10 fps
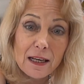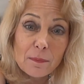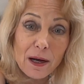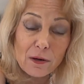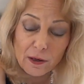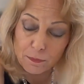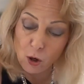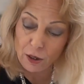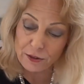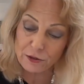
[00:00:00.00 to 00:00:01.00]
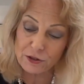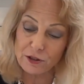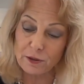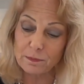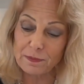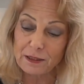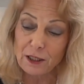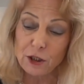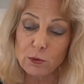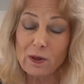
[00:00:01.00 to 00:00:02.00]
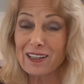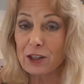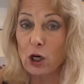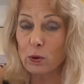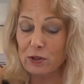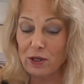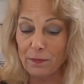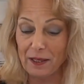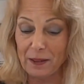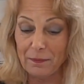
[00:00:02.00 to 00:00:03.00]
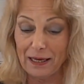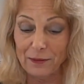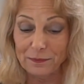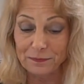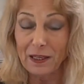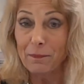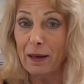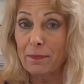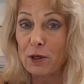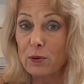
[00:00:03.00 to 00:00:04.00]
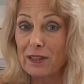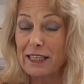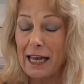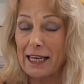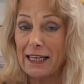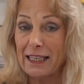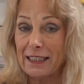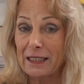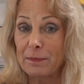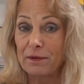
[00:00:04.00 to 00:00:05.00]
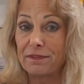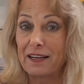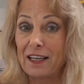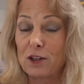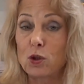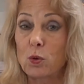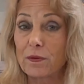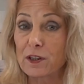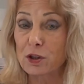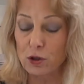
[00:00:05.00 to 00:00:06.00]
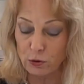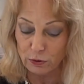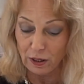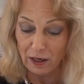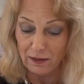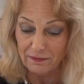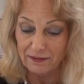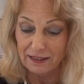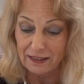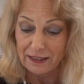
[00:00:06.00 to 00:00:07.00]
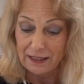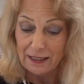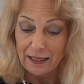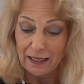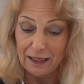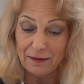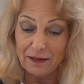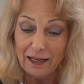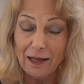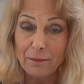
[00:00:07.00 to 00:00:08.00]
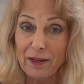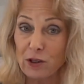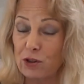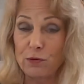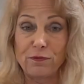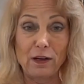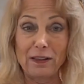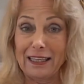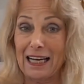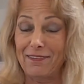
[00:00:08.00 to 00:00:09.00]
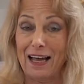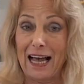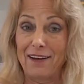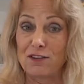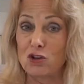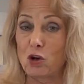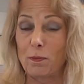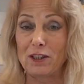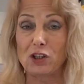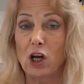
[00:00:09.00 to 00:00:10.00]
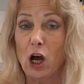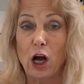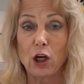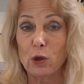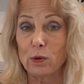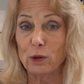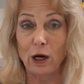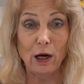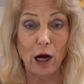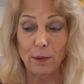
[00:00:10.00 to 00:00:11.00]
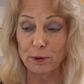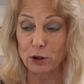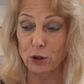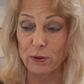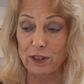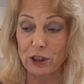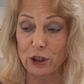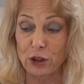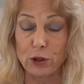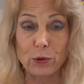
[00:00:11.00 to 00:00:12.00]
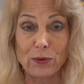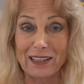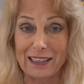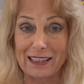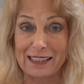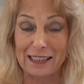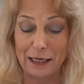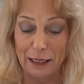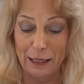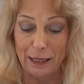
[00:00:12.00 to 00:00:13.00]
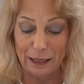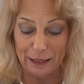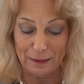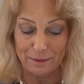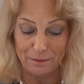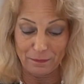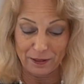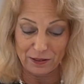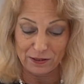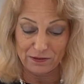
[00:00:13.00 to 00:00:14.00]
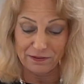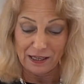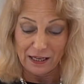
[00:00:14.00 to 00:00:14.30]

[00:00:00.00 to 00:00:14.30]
about a partnership. You want to know something about maybe you are taking a leap of faith toward this new love. Uh, because you felt like I have so much uh, uh, opportunity to do this uh, because of